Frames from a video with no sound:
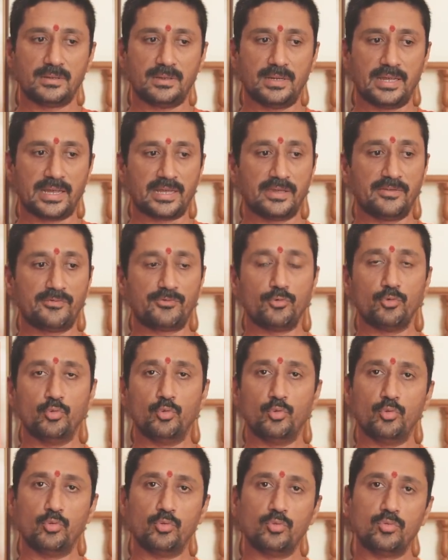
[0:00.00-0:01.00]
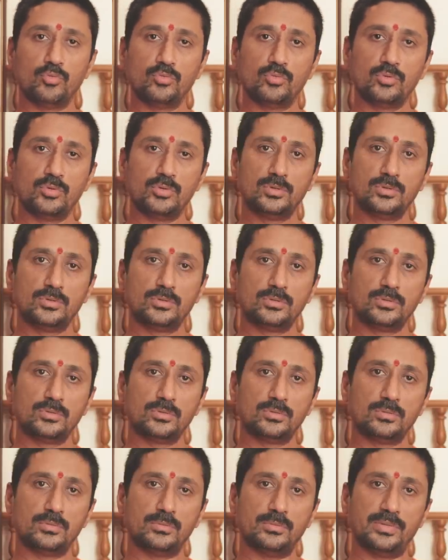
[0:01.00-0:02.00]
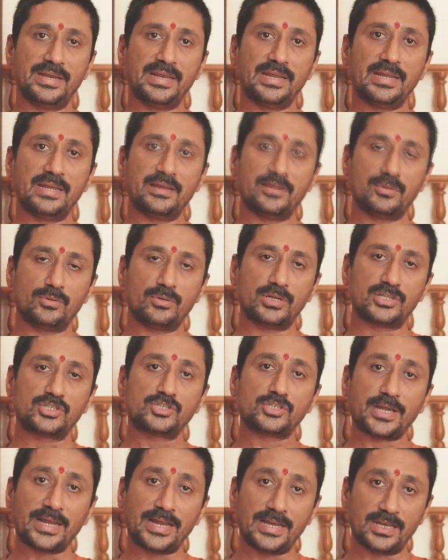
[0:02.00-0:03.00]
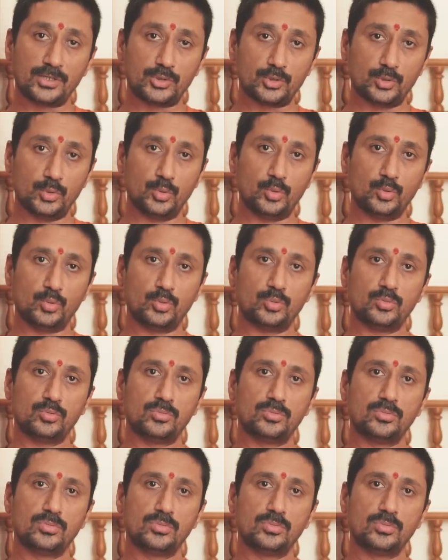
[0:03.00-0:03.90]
Like if you bring a, you know, a child to